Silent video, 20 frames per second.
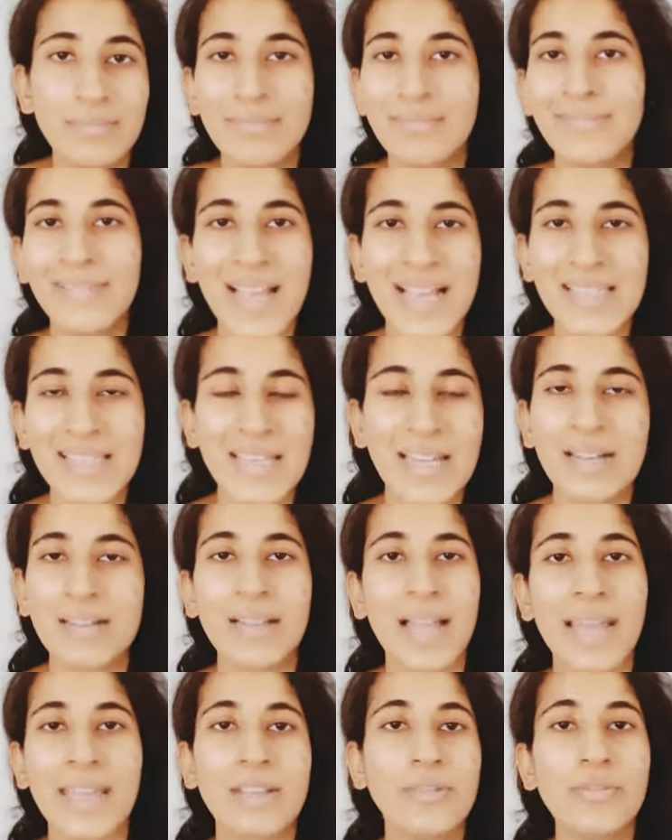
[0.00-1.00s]
that's it.
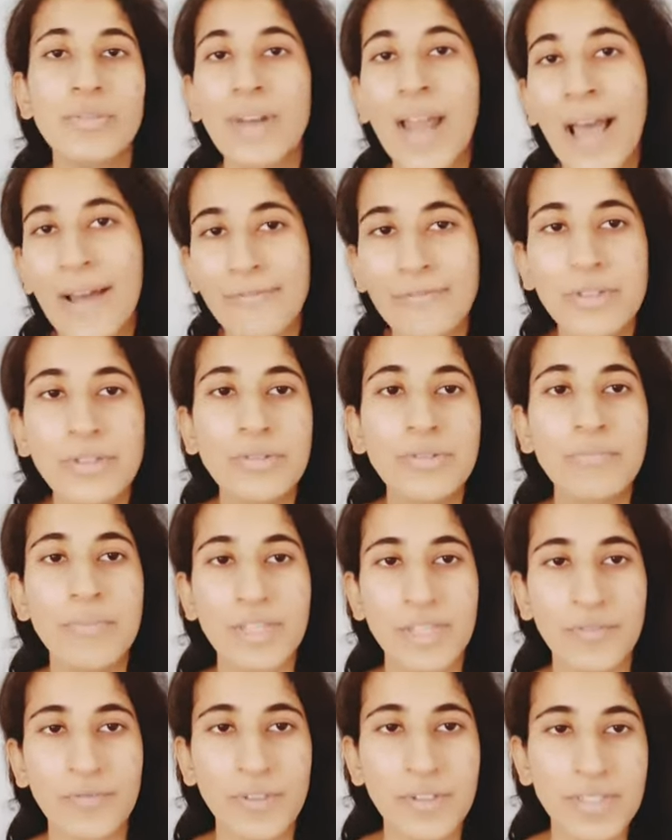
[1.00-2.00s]
Like, you don't have to do
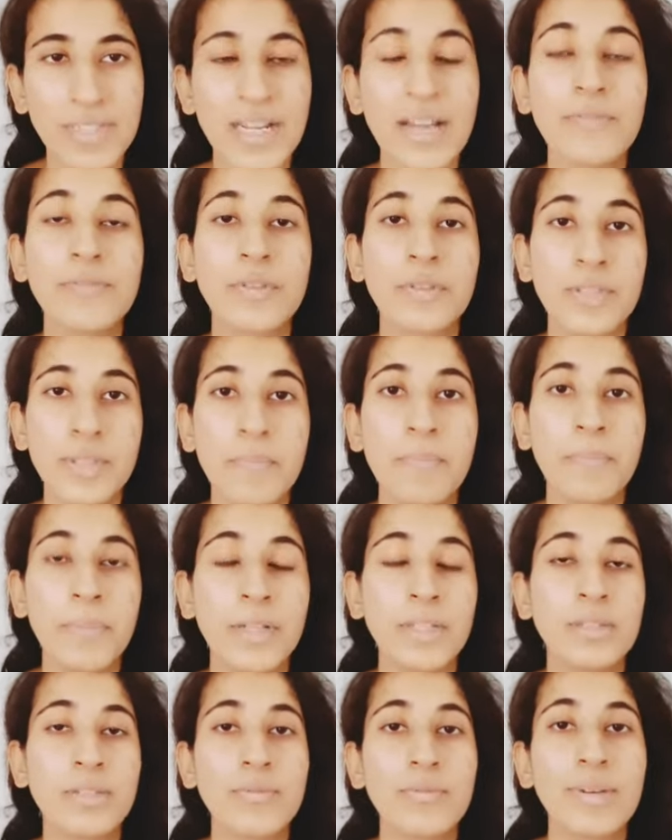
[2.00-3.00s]
much of the stuff. So
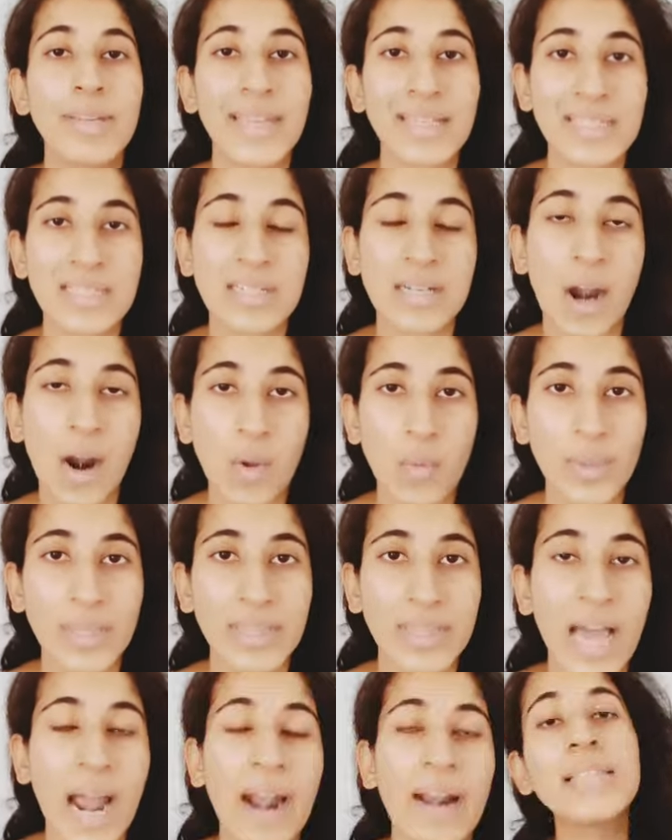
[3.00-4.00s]
simple to get started
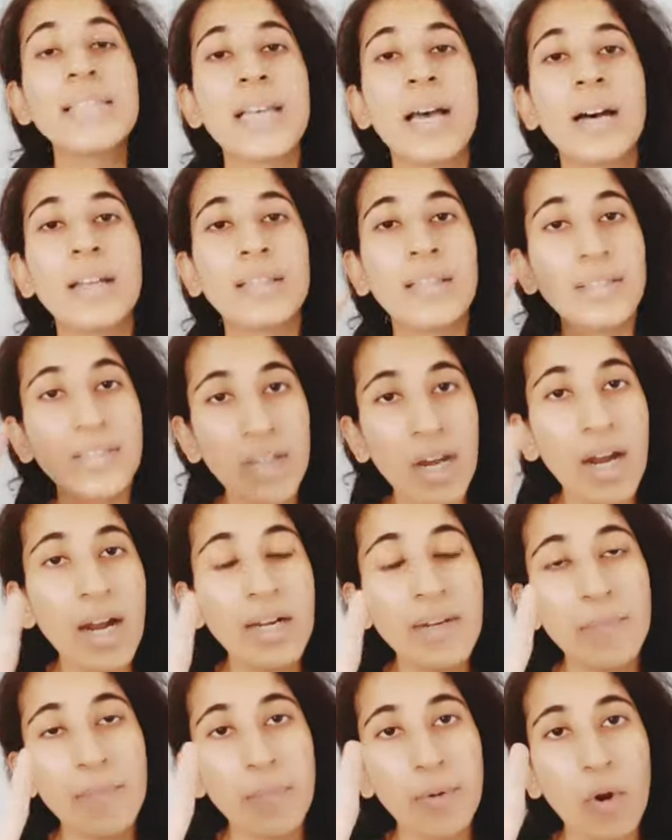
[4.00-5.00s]
with that. The
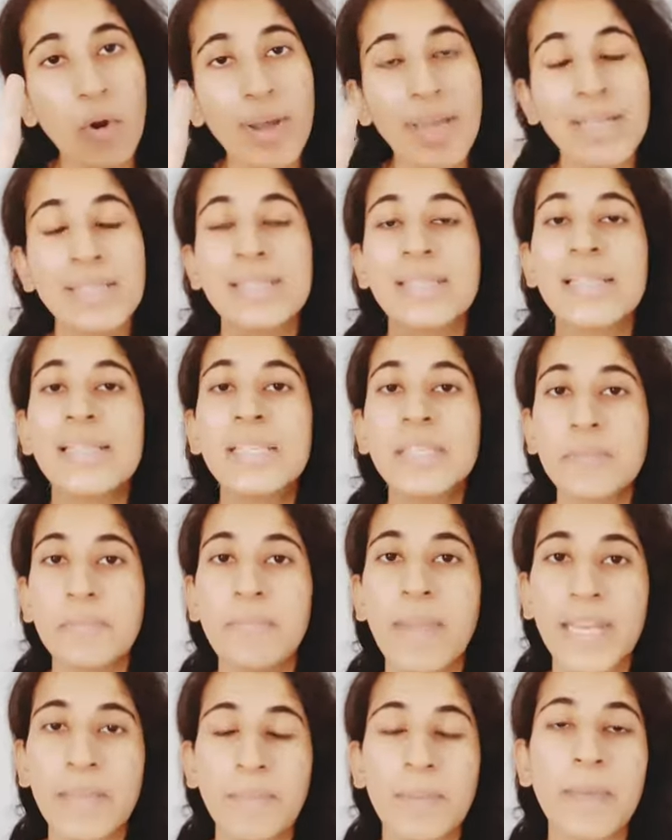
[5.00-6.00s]
third pro is, since
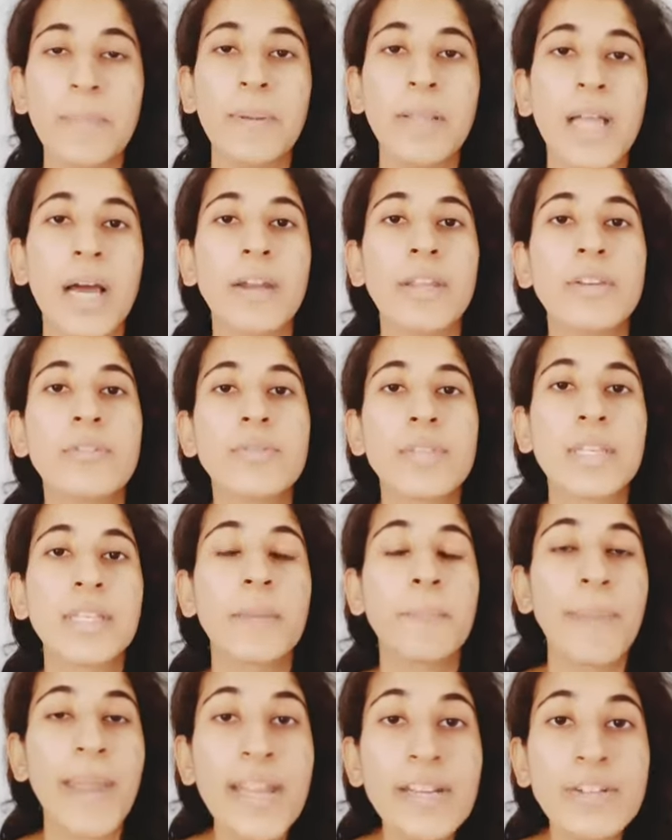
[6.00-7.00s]
many people are using
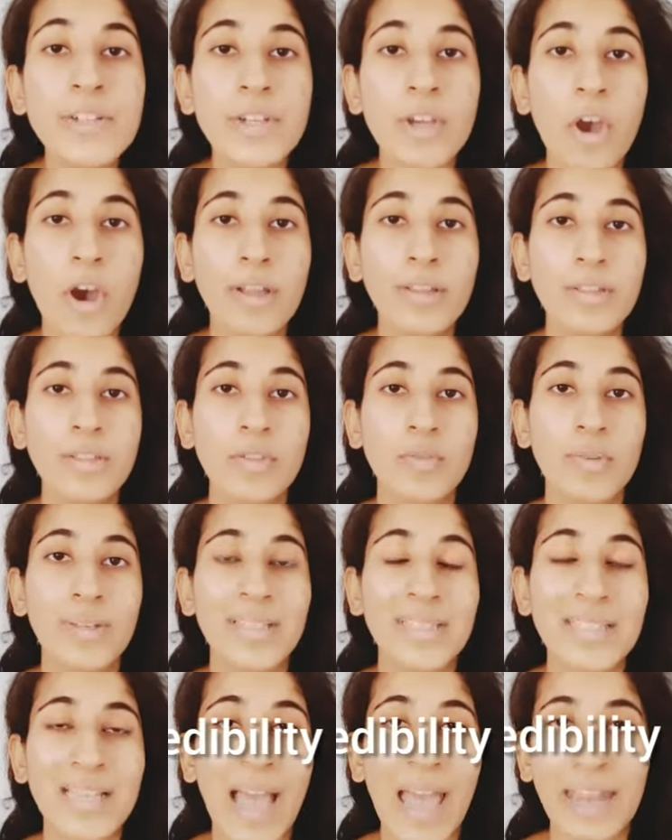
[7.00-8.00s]
the Patreon, so
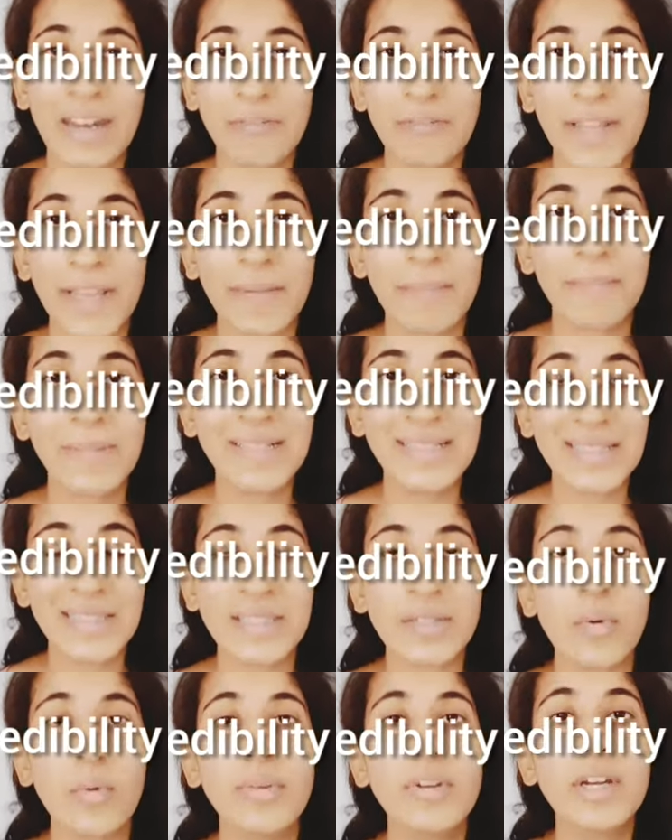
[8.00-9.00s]
it's kind of like built
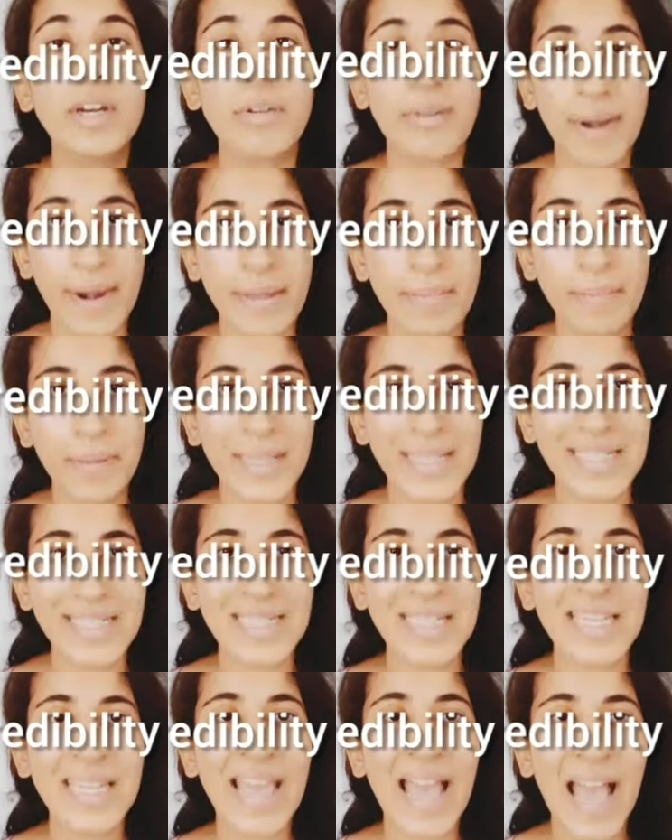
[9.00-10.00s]
its own
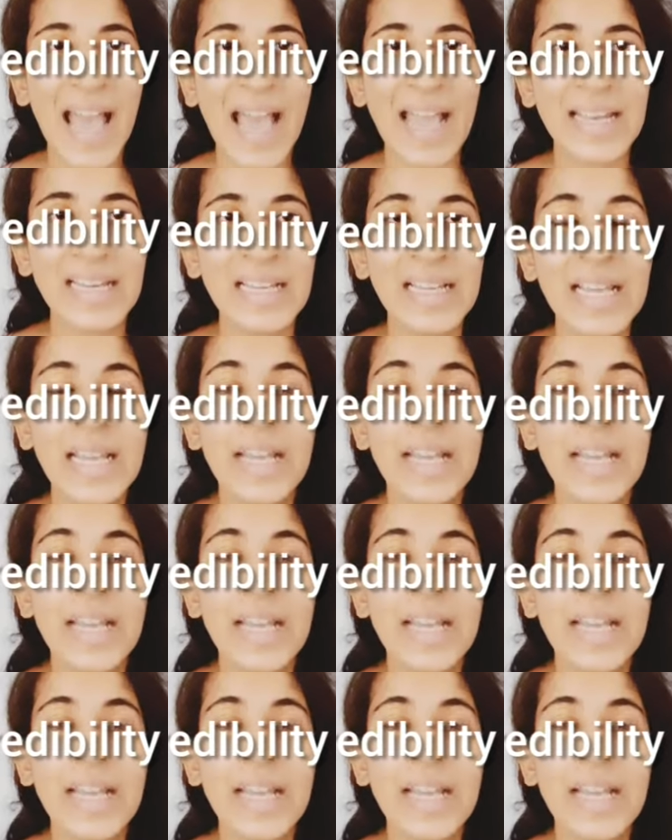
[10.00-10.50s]
credibility and